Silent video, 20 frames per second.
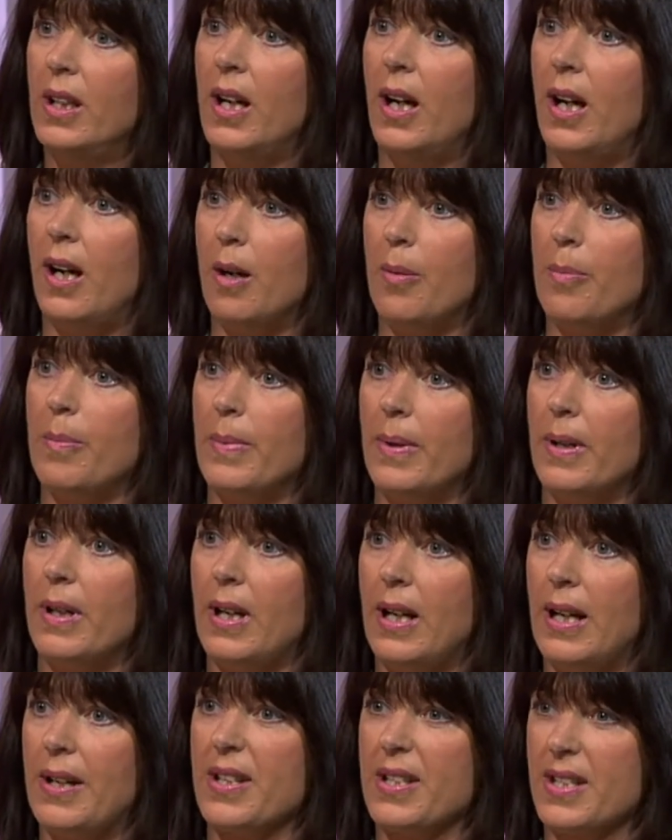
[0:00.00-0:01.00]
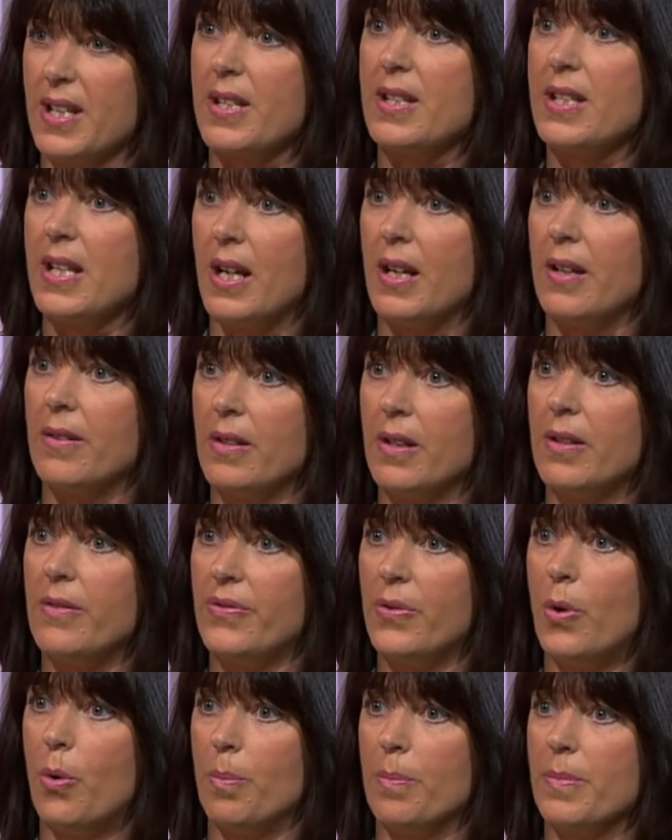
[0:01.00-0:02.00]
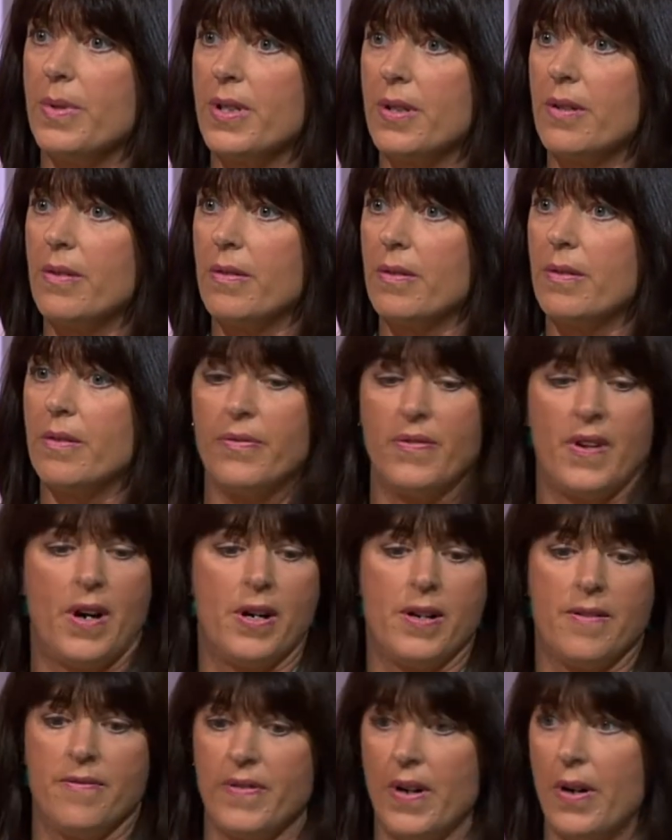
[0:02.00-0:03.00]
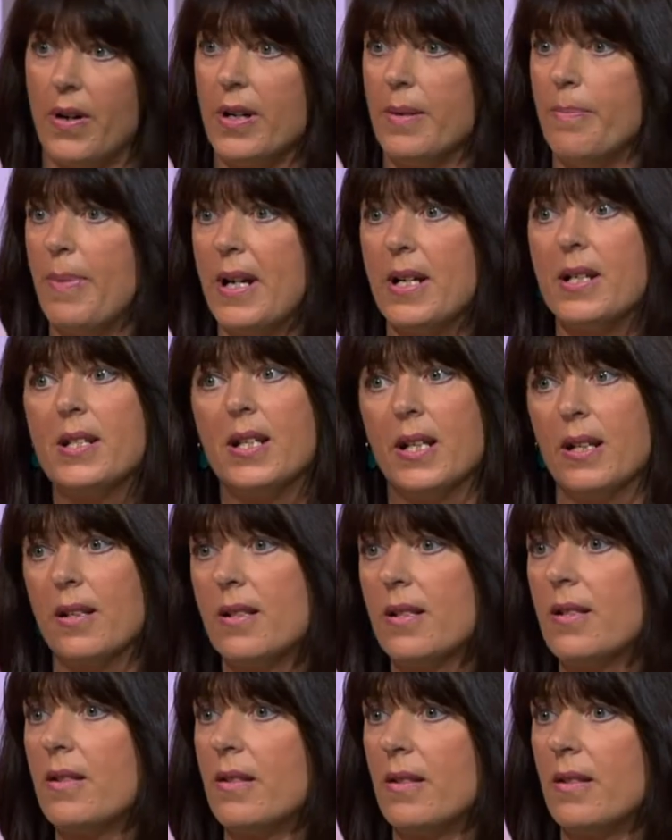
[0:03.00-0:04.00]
Um, and as I say, it forms the very, very basics